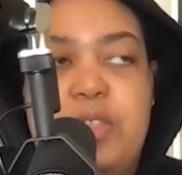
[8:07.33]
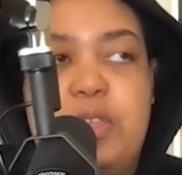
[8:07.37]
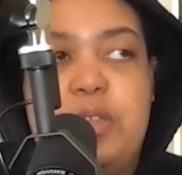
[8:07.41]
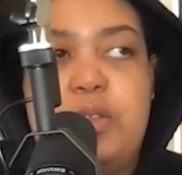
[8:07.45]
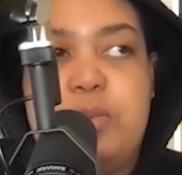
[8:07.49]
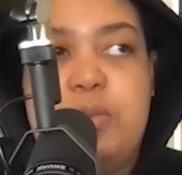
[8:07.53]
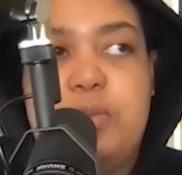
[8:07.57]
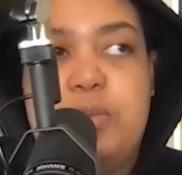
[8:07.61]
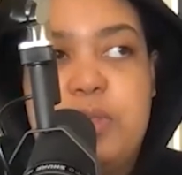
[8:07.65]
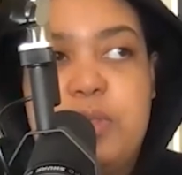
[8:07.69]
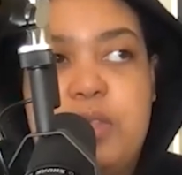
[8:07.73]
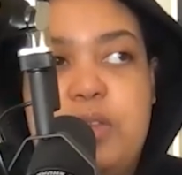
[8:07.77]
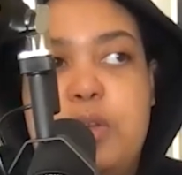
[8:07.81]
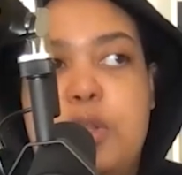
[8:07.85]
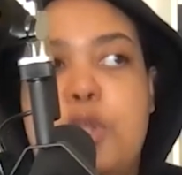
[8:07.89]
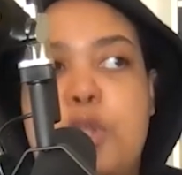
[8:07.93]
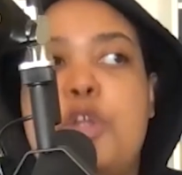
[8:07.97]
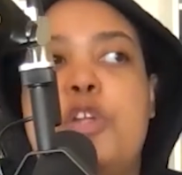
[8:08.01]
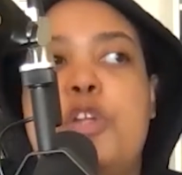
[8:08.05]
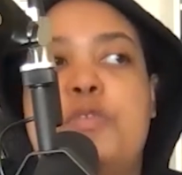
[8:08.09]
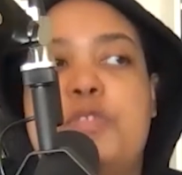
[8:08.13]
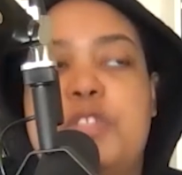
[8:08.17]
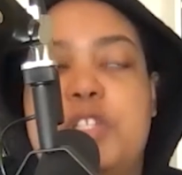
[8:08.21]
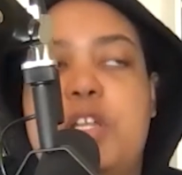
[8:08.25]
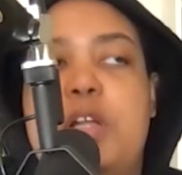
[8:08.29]
the
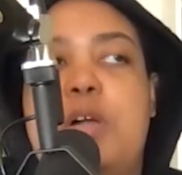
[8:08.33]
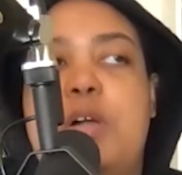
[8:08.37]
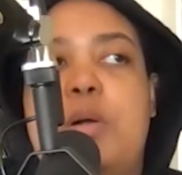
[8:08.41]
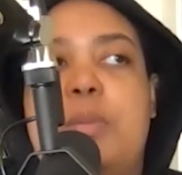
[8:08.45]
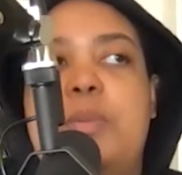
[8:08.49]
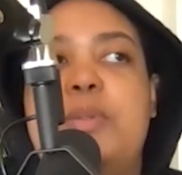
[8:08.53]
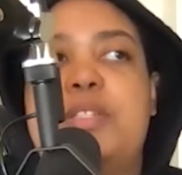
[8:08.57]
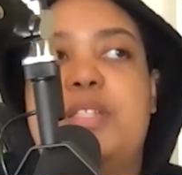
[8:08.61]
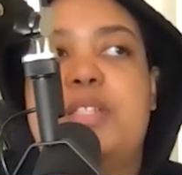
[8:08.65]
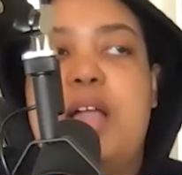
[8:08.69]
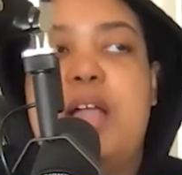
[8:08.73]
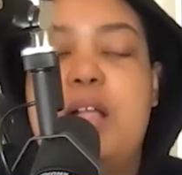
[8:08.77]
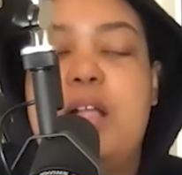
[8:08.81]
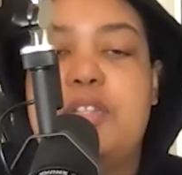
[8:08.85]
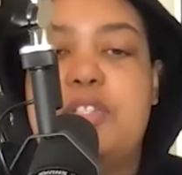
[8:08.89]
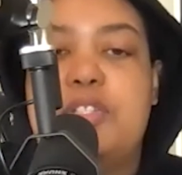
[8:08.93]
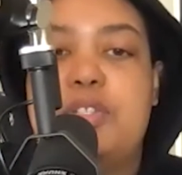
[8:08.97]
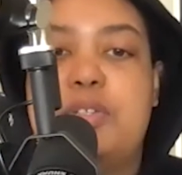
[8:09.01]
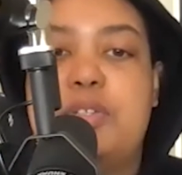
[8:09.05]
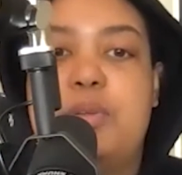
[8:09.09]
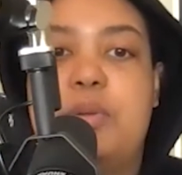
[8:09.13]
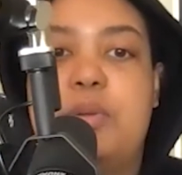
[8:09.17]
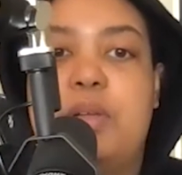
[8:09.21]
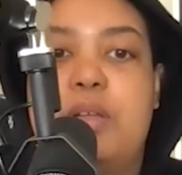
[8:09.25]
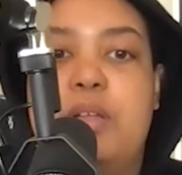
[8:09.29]
nerve to go up and talk
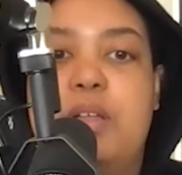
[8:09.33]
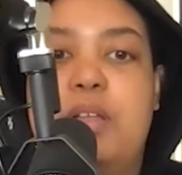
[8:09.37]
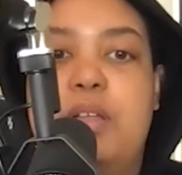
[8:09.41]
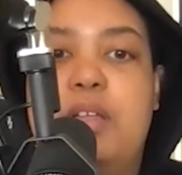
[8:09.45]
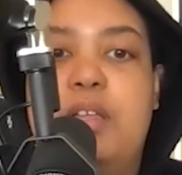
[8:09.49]
to,